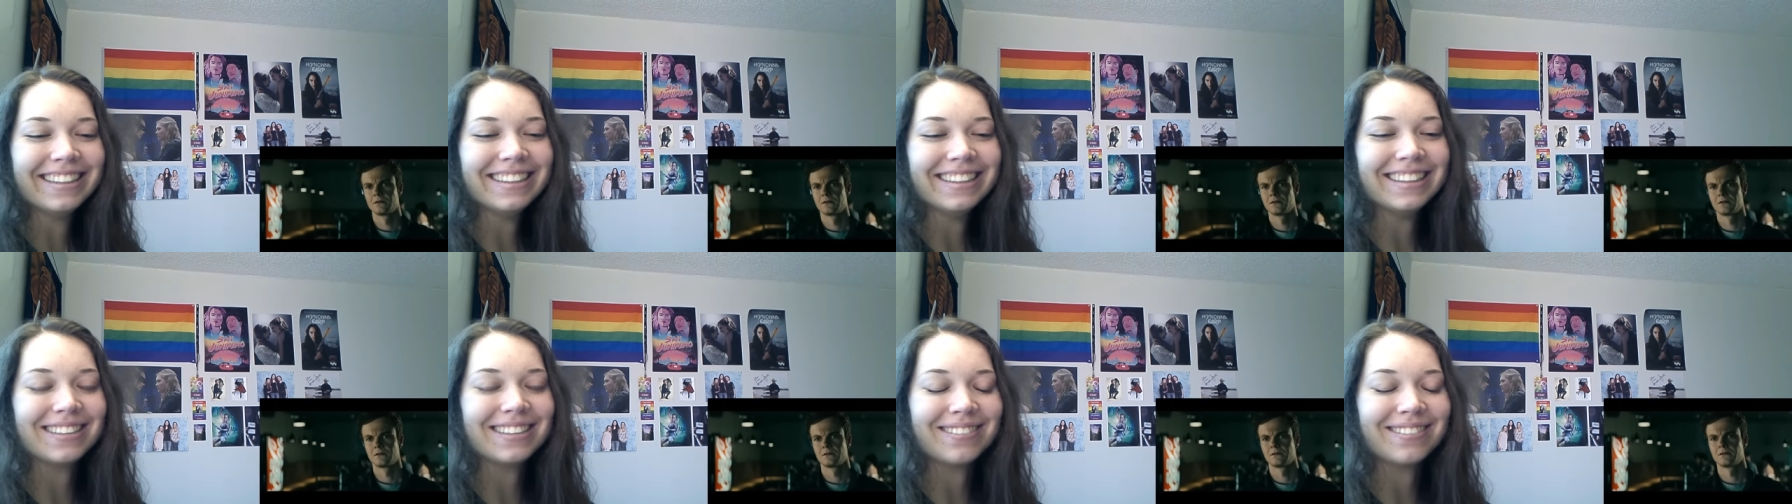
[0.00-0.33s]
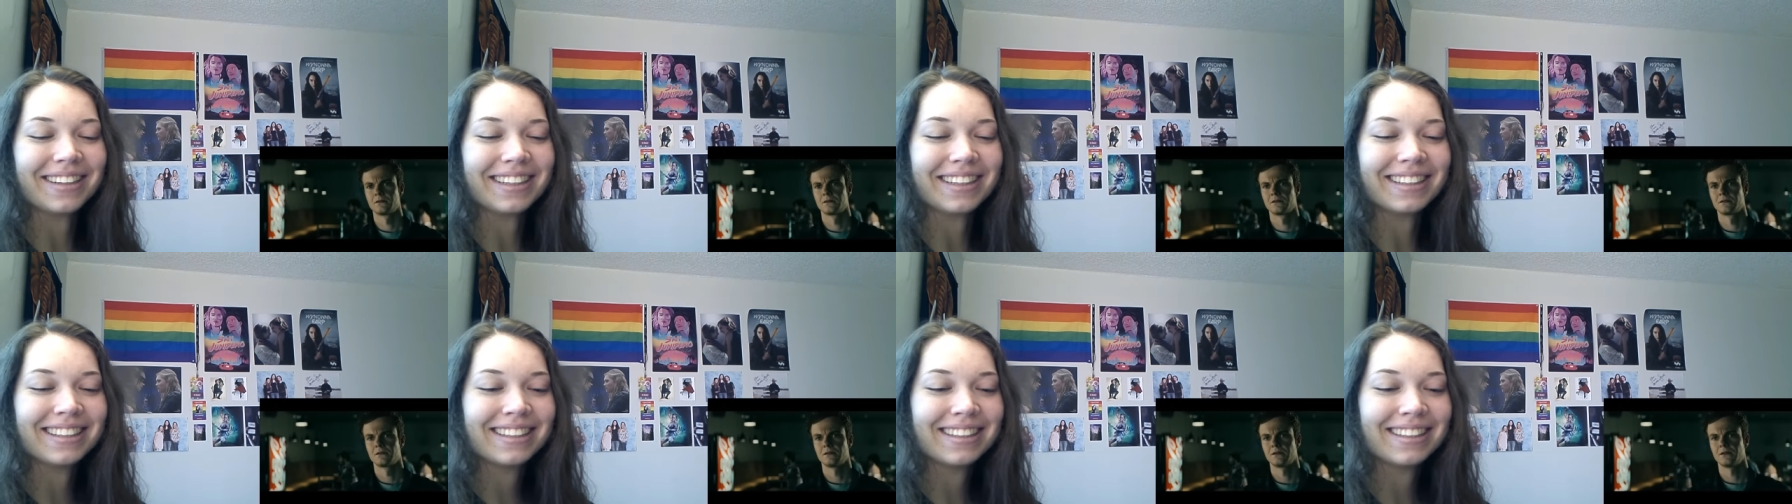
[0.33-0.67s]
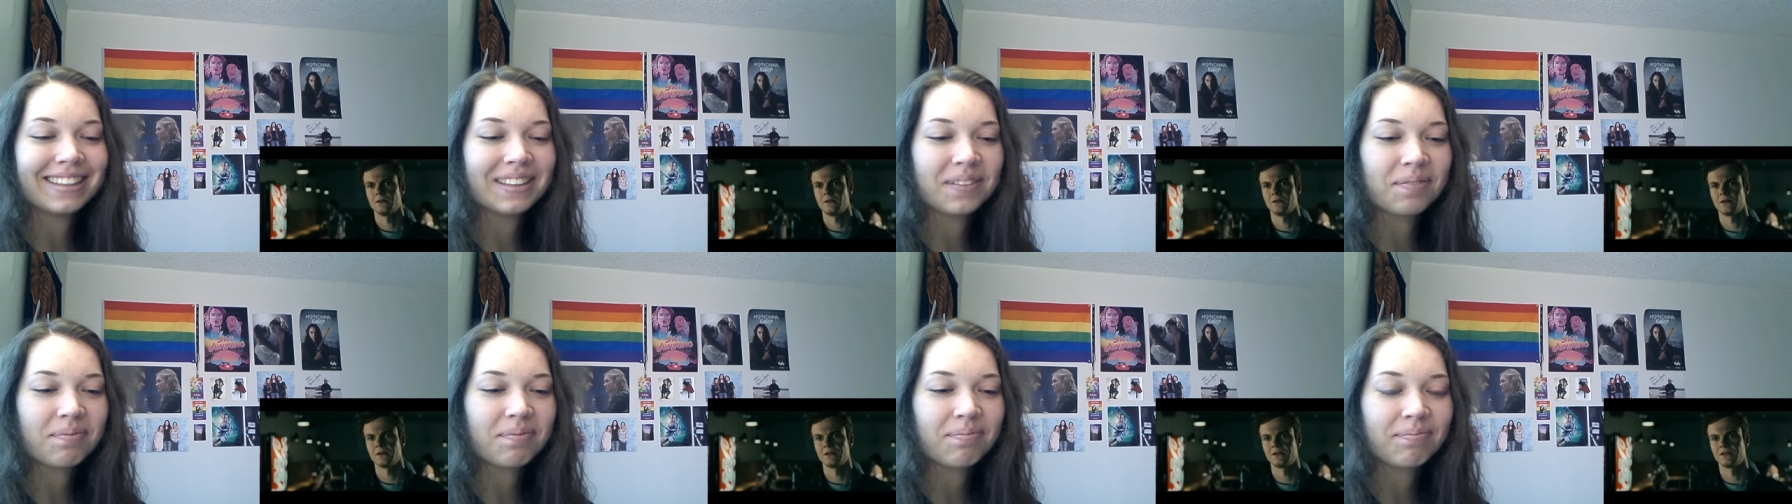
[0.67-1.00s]
Sweet.
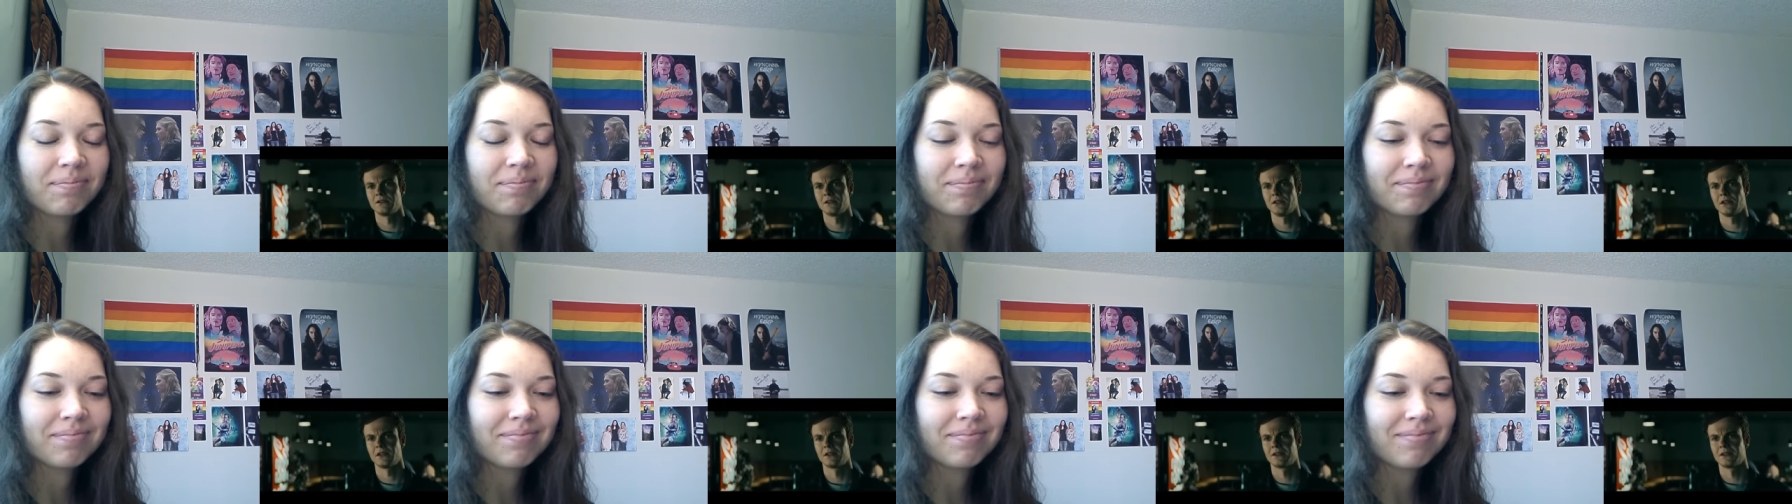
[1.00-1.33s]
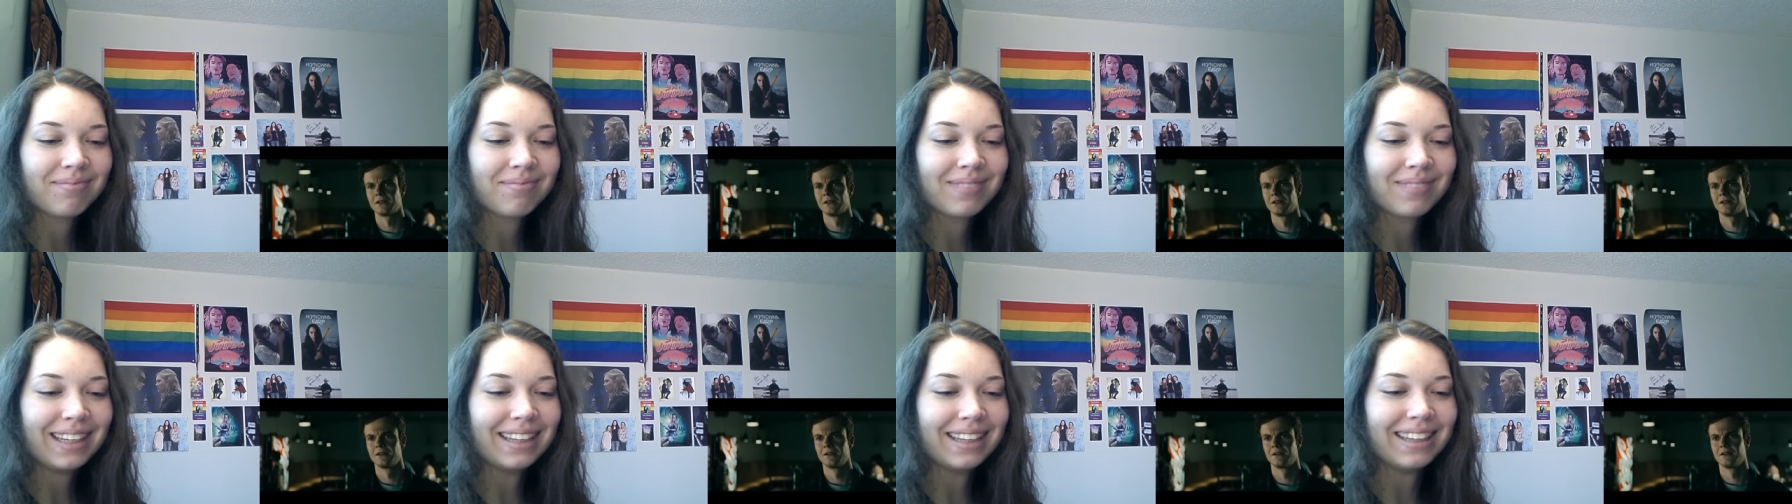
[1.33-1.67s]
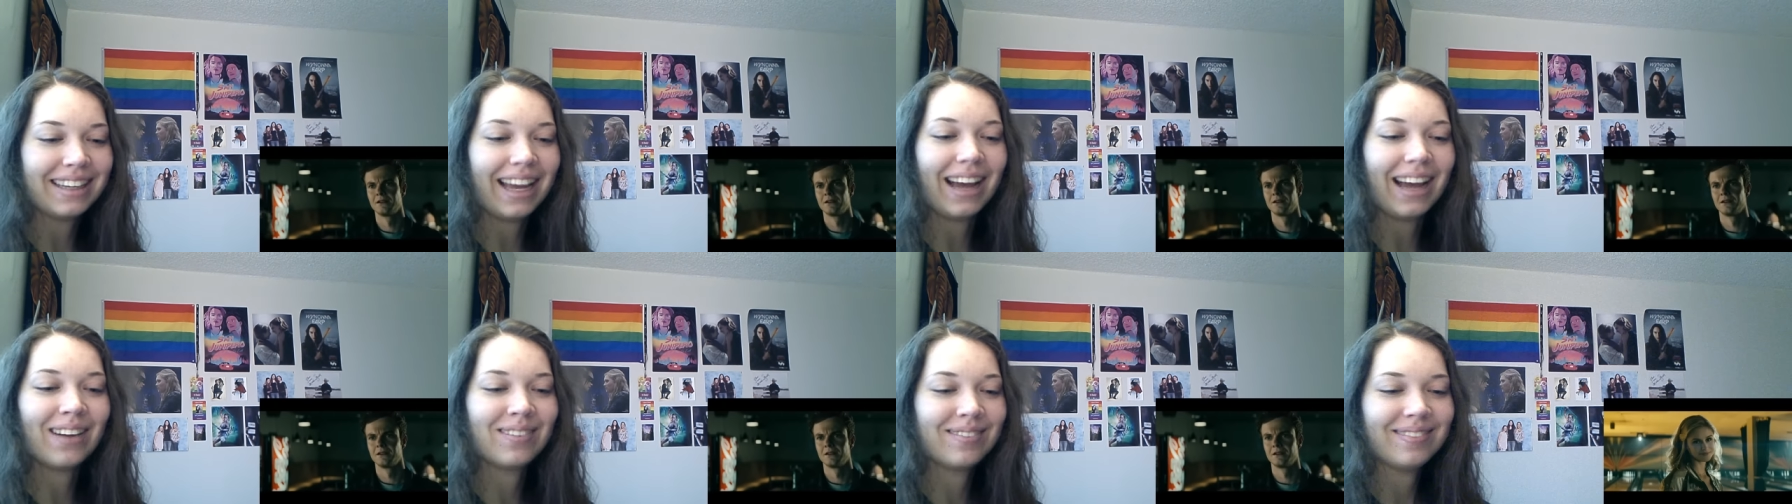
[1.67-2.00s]
Holy shit.
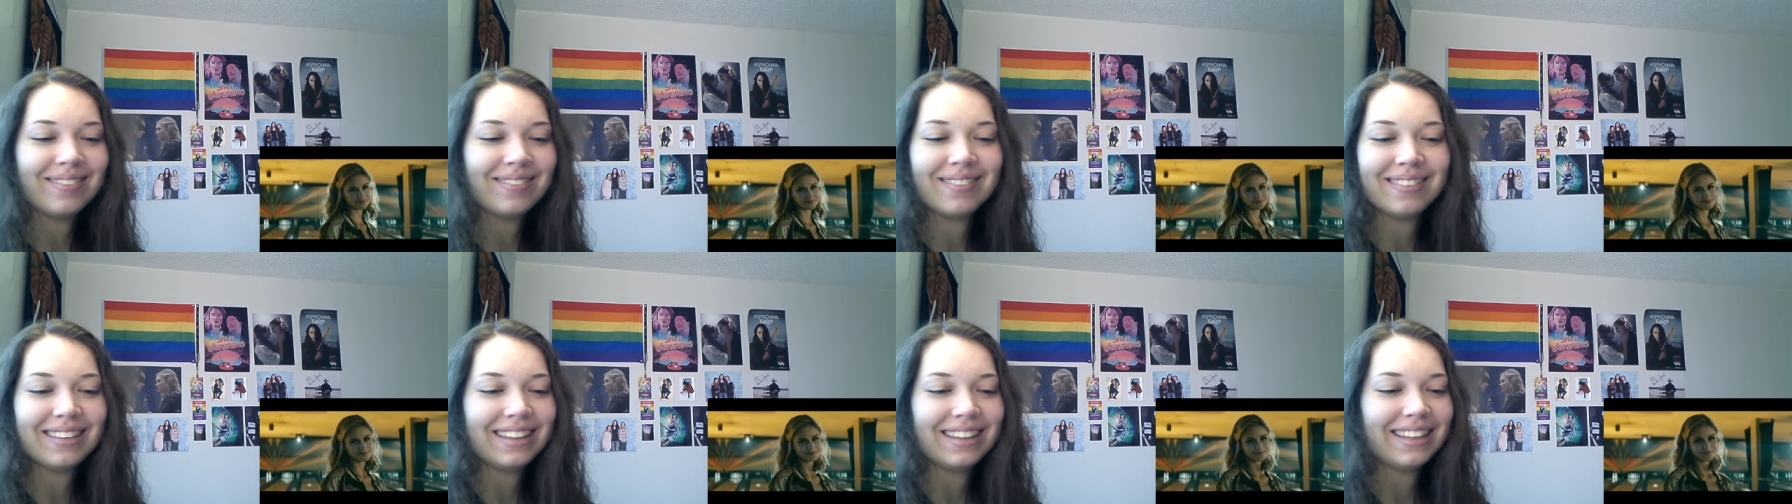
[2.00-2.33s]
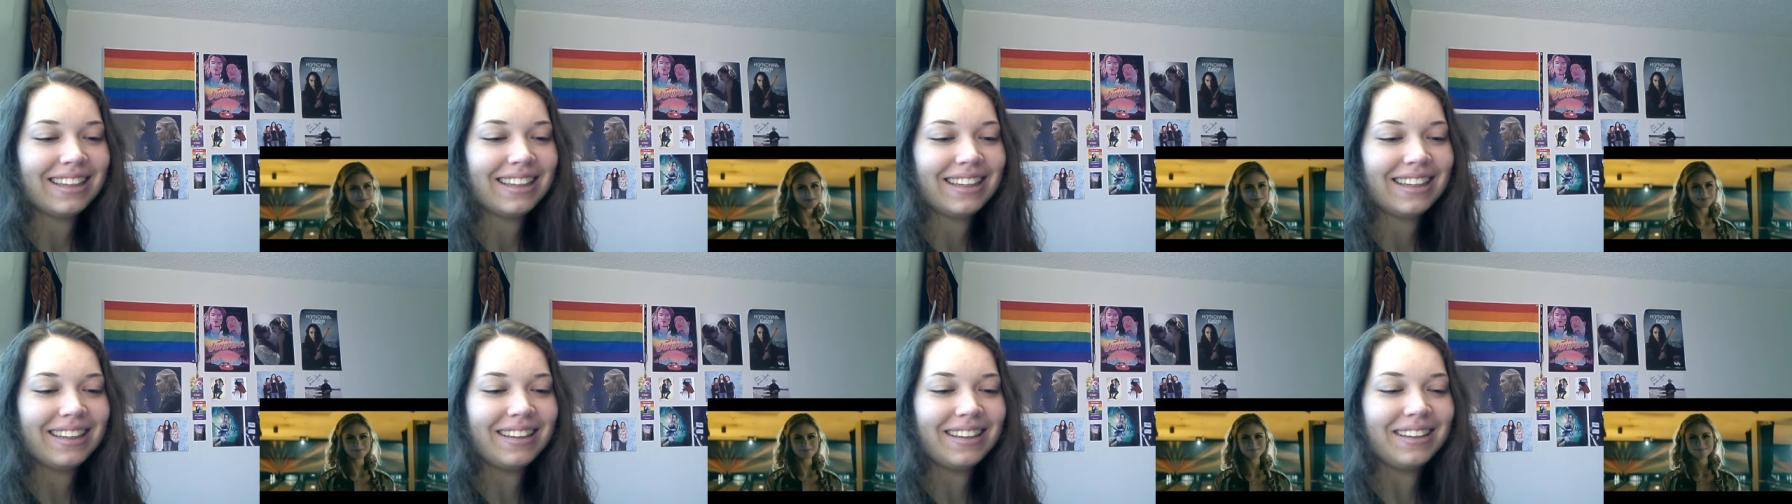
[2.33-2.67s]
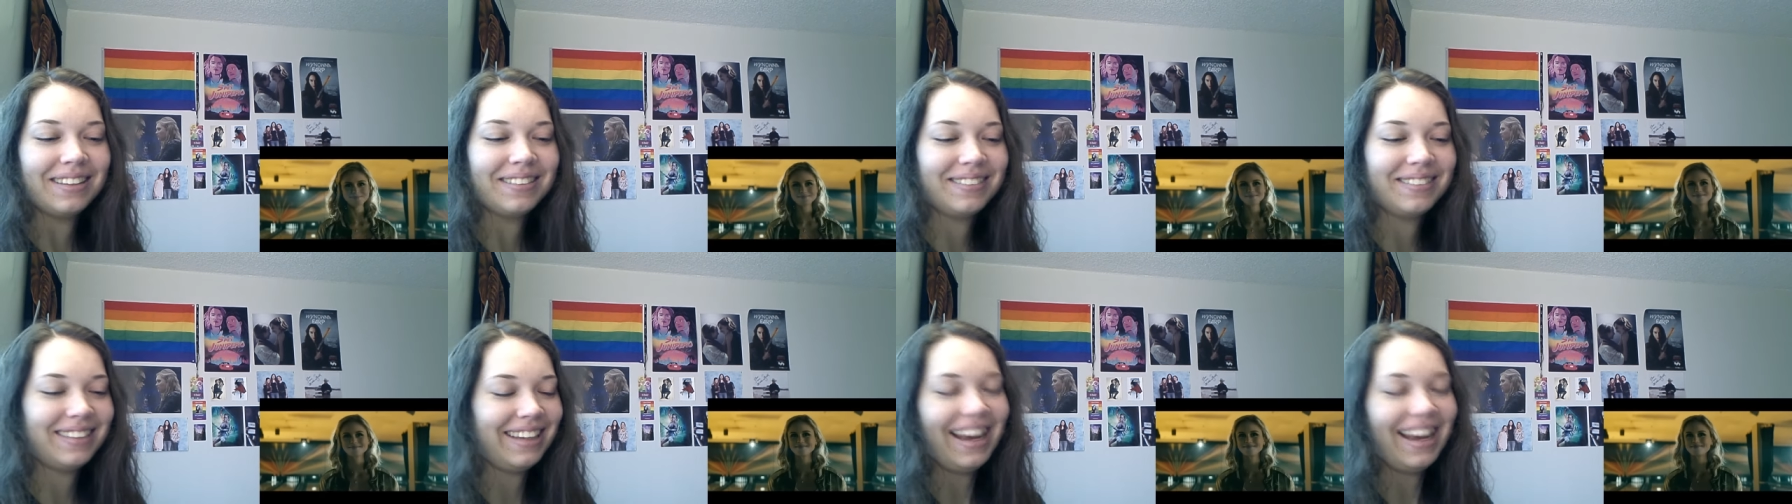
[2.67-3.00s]
Yeah.
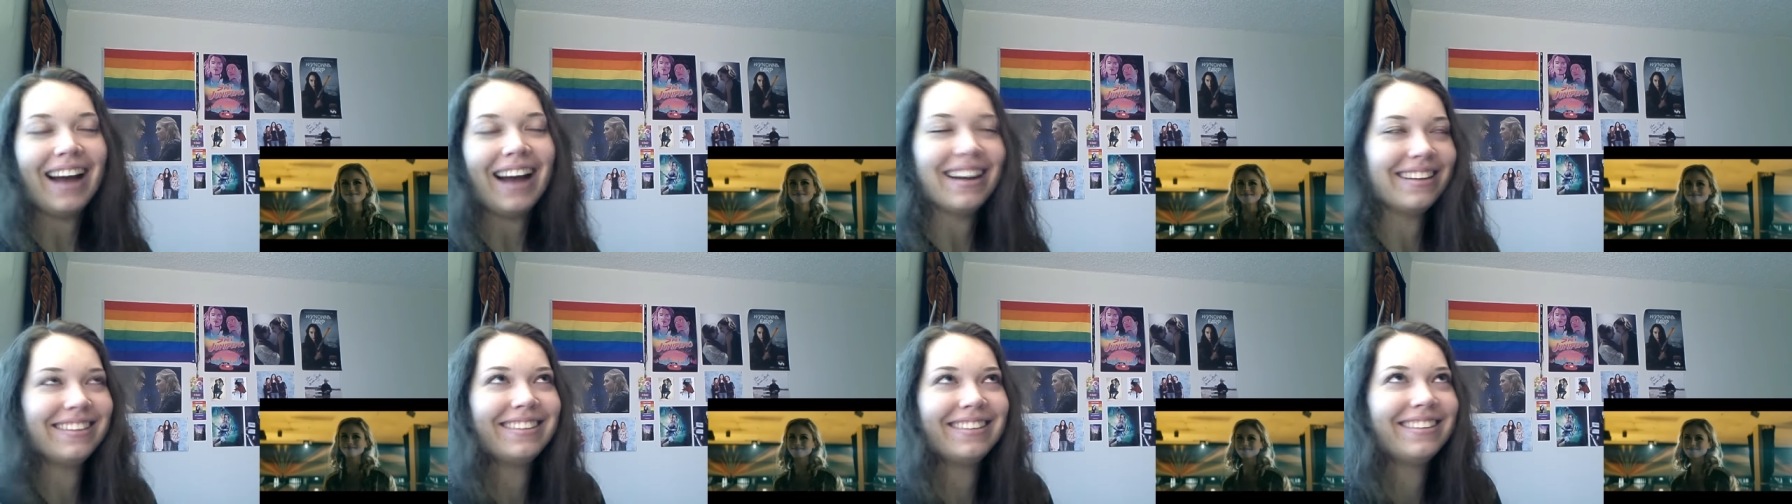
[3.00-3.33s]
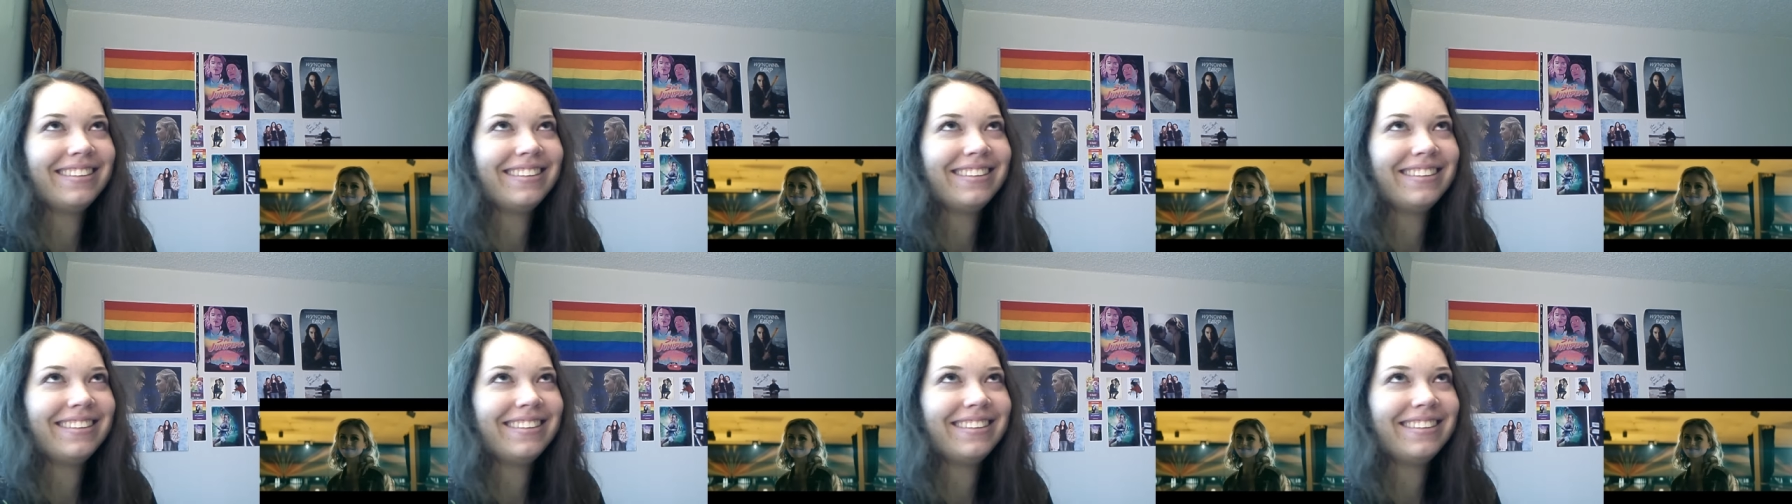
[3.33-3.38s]
Yeah.